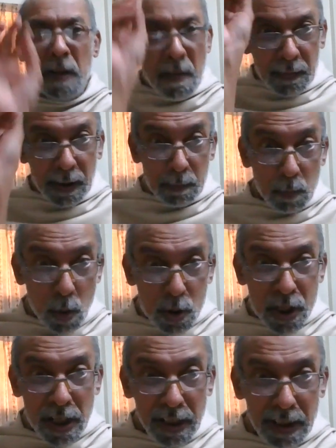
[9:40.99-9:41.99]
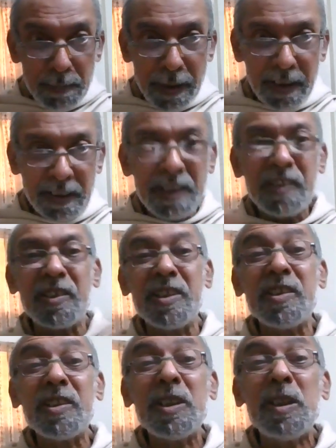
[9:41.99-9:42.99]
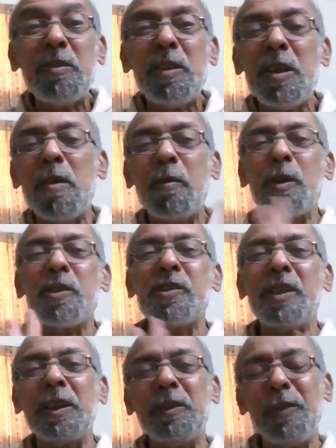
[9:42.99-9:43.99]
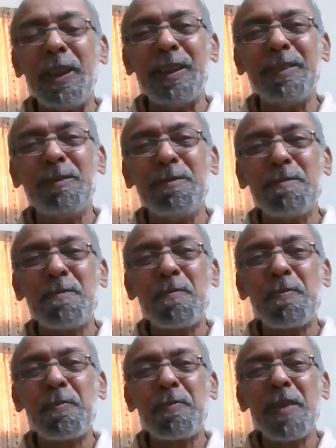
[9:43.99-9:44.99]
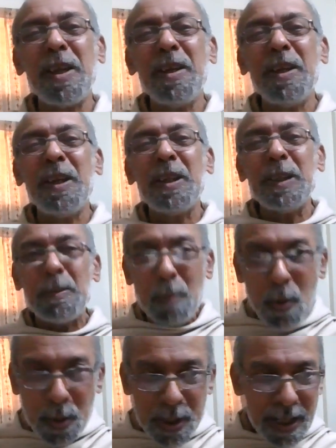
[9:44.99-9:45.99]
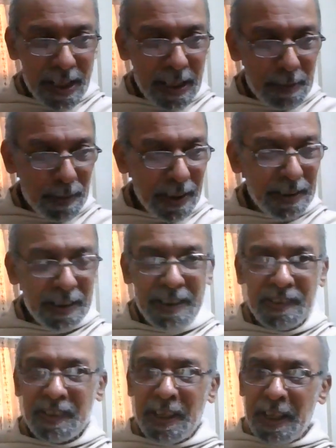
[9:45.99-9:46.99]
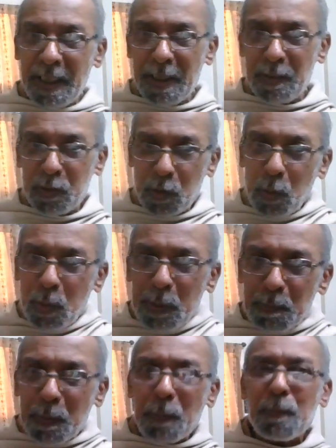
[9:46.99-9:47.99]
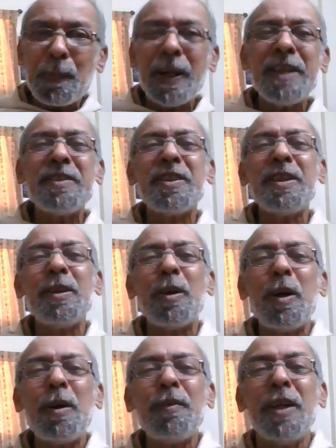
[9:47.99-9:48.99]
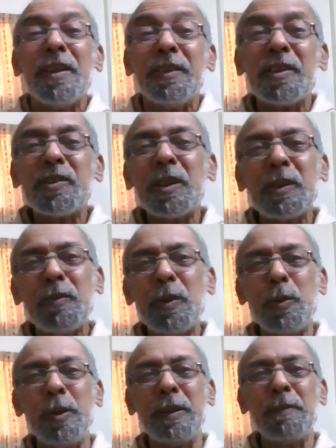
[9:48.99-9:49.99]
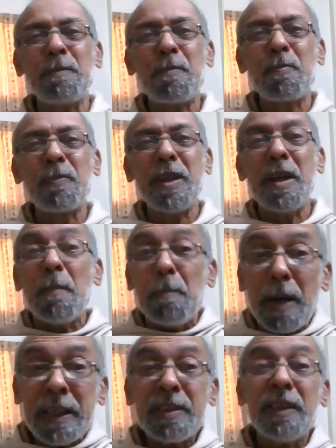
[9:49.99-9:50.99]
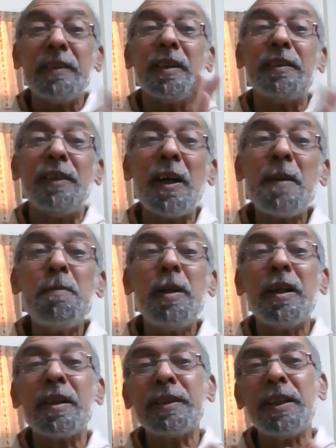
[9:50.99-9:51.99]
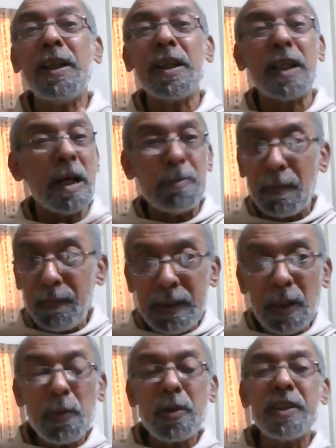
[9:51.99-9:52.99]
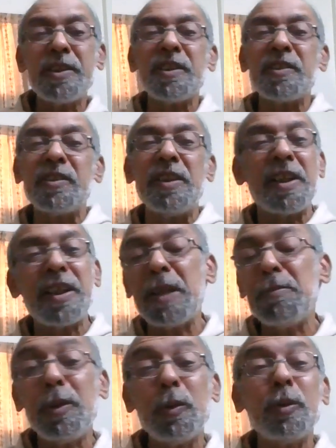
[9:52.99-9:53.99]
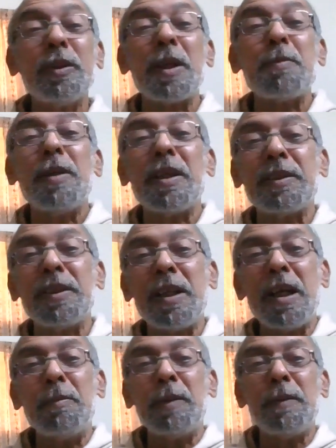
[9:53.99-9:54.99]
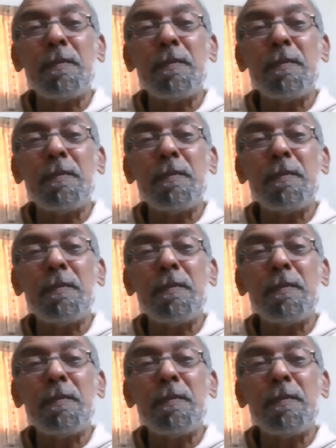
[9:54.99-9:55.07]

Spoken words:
That moksha element is reserved for sattvic. The moksha element is a sole proprietary of the sattva guna. But the dharma, artha, and kama, without rajas, there can be no dharma, artha, kama.